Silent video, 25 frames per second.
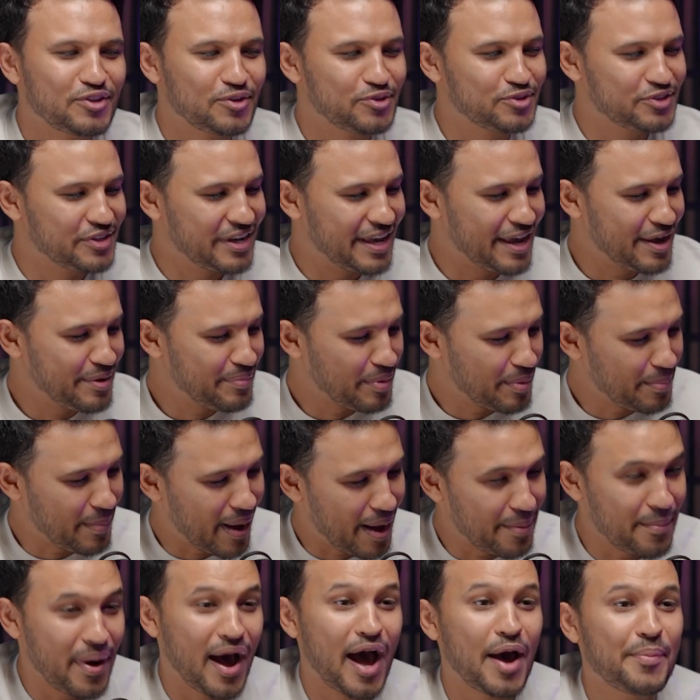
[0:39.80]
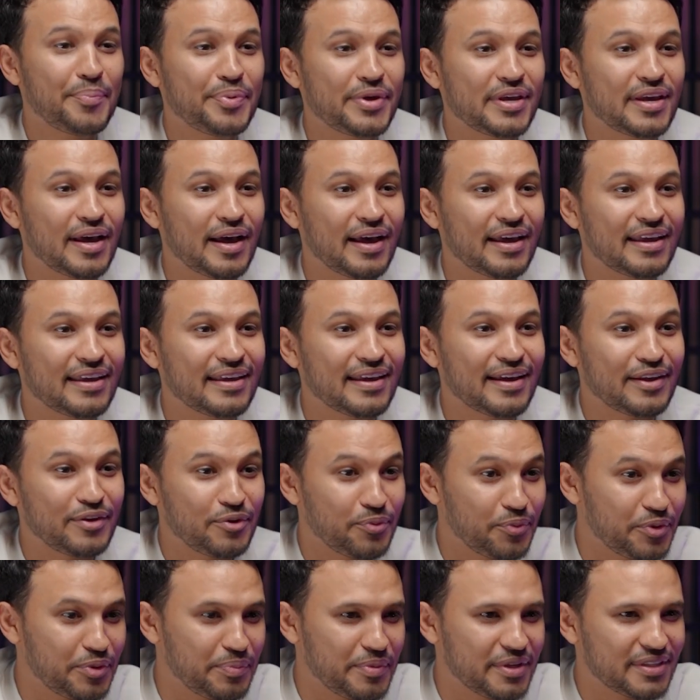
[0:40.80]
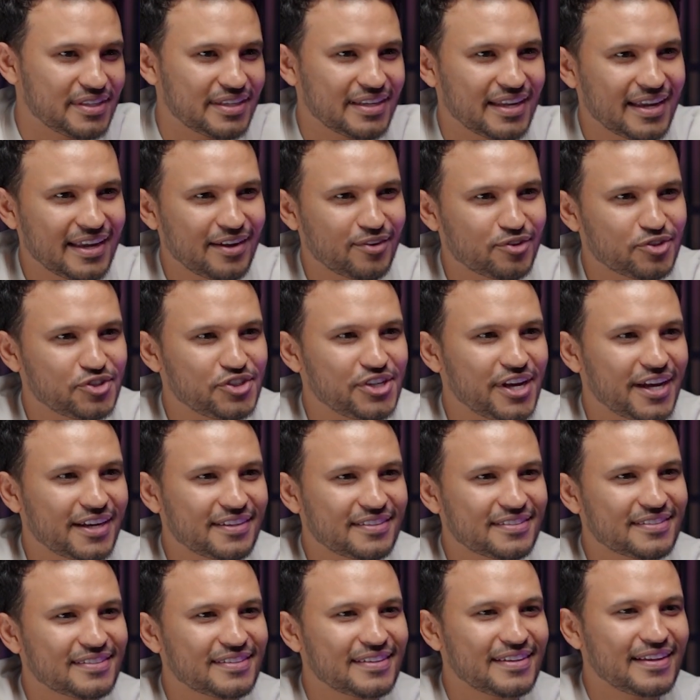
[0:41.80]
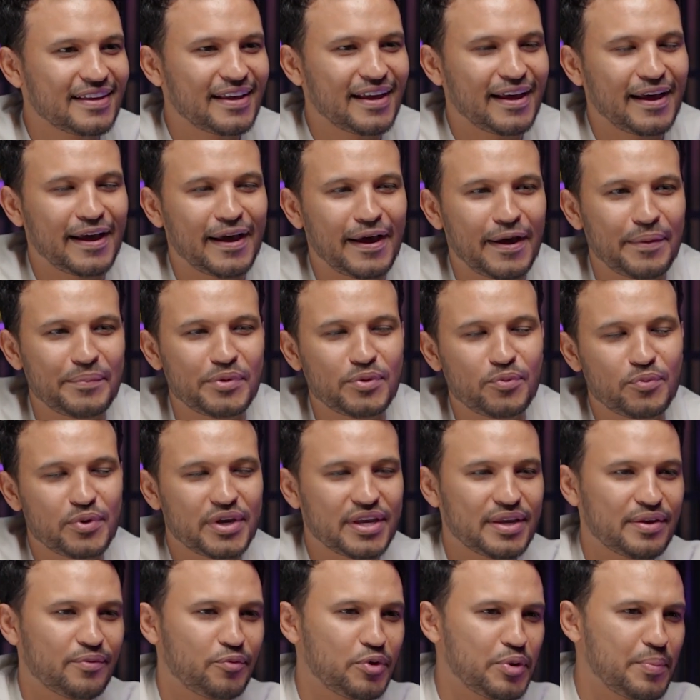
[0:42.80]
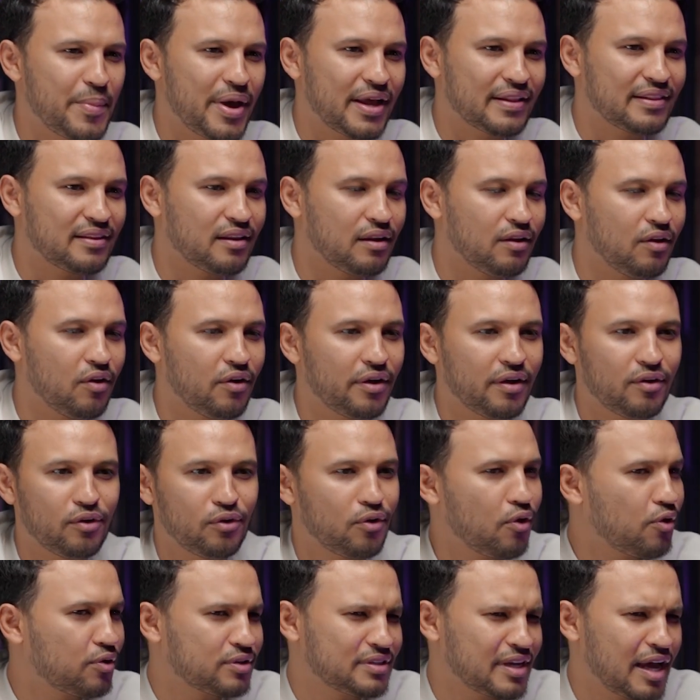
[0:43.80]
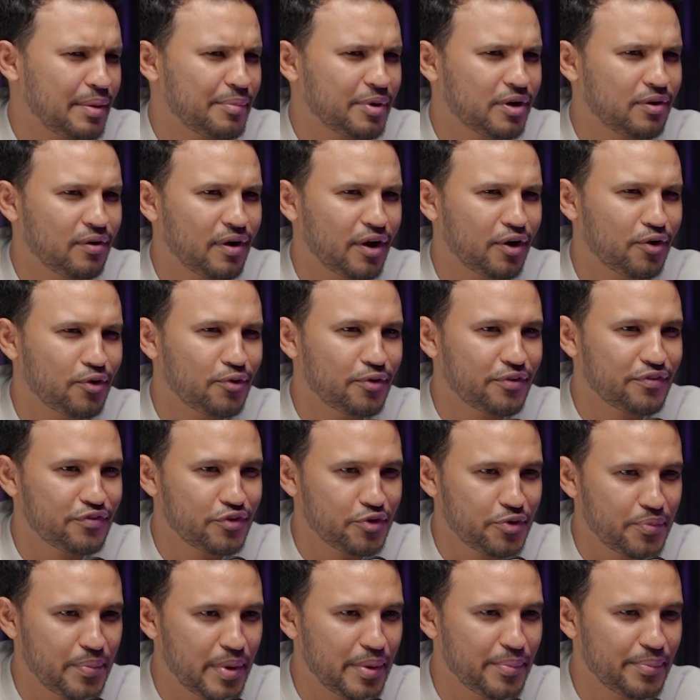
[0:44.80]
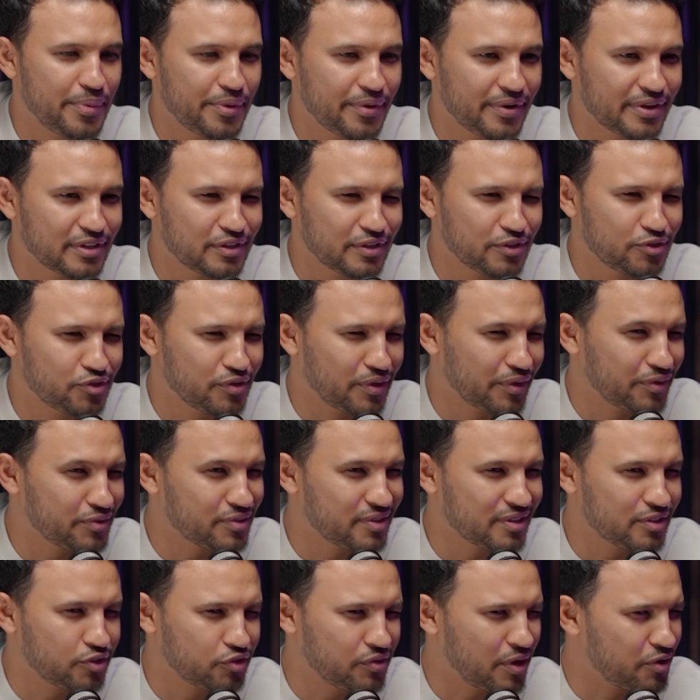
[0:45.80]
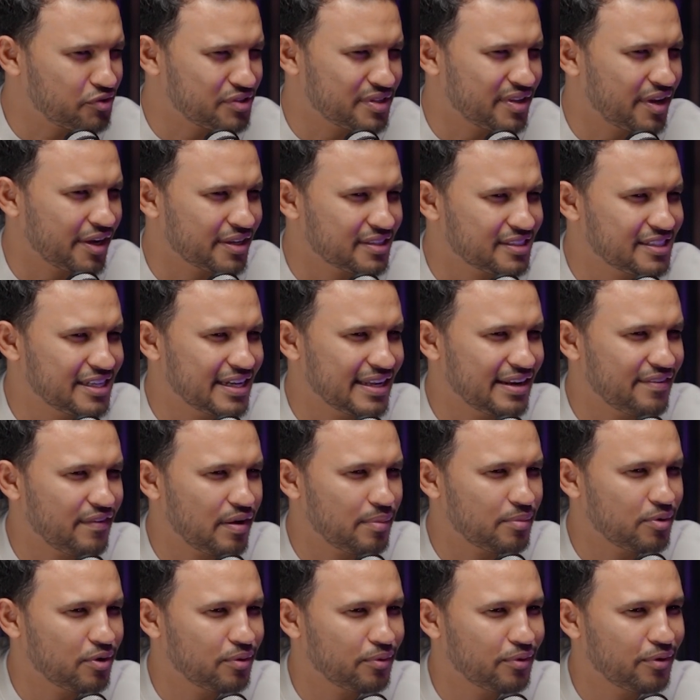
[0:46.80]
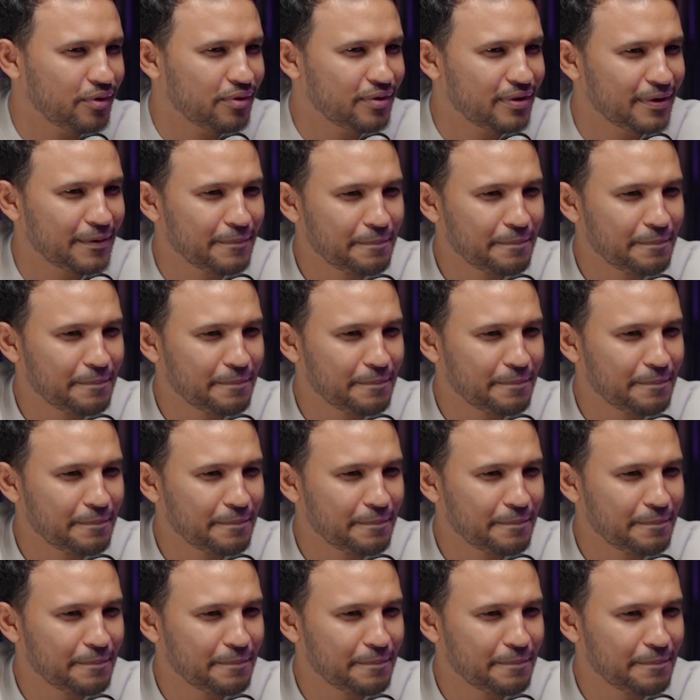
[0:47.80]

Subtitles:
ZOHEB, I'm happy you're with me today on Checked. I mean, we met a long time ago. I don't know if you remember in 2019, if I'm not wrong.